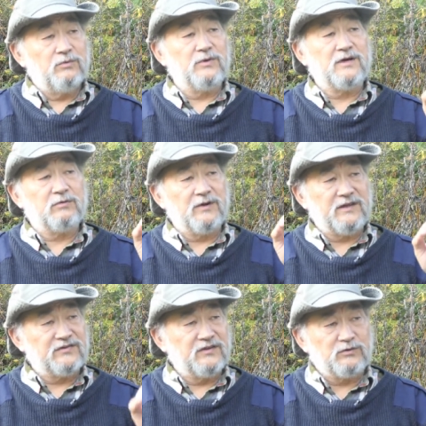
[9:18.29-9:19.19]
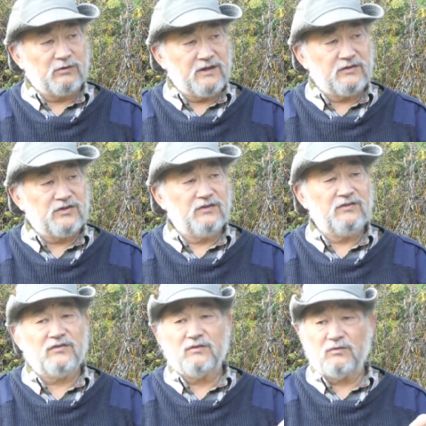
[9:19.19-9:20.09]
We create central
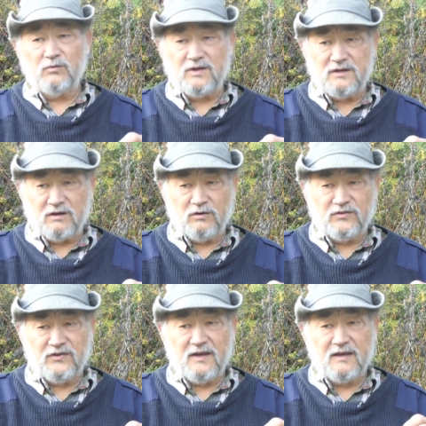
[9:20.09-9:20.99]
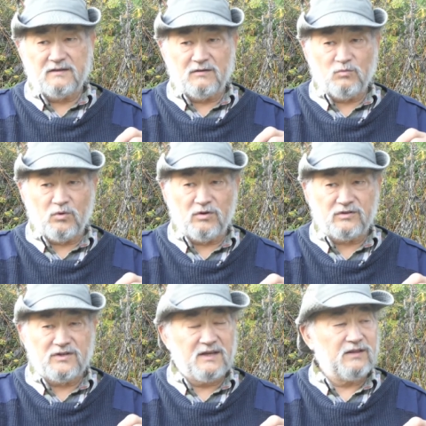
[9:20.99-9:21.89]
kitchens. We negotiate and
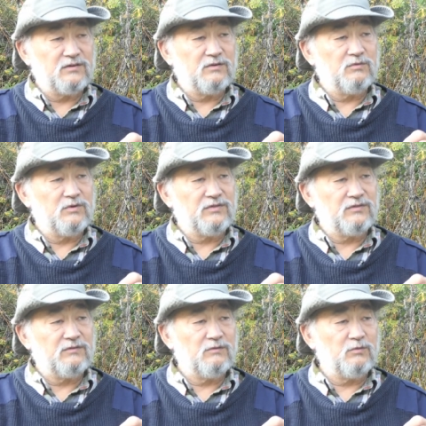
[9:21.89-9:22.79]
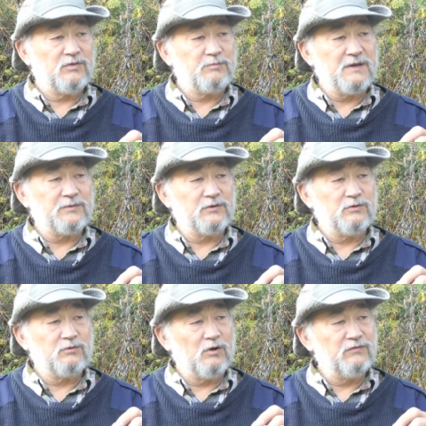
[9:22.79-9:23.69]
work together with with people
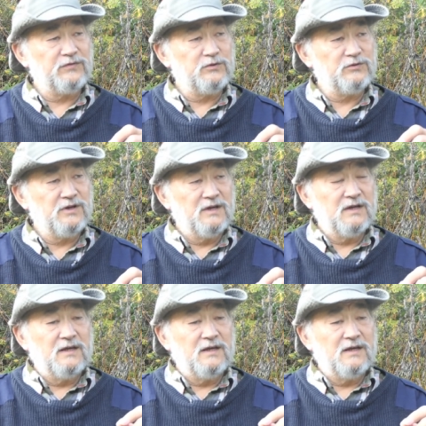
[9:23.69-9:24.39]
who grow food,